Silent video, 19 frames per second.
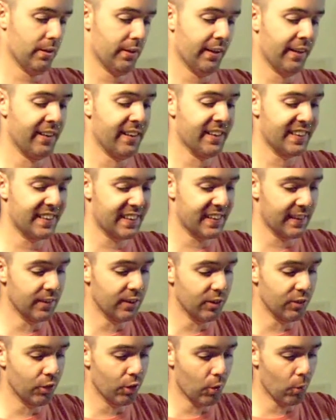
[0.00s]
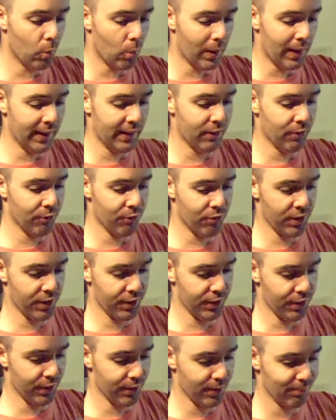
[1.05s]
distilled white
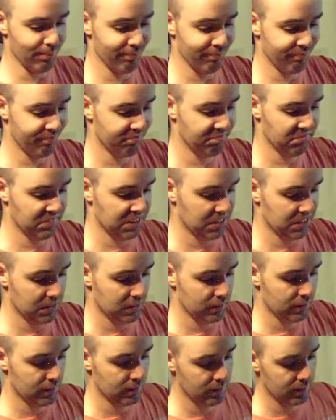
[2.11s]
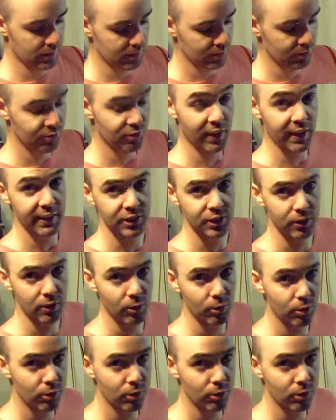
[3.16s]
vinegar. Find it at your local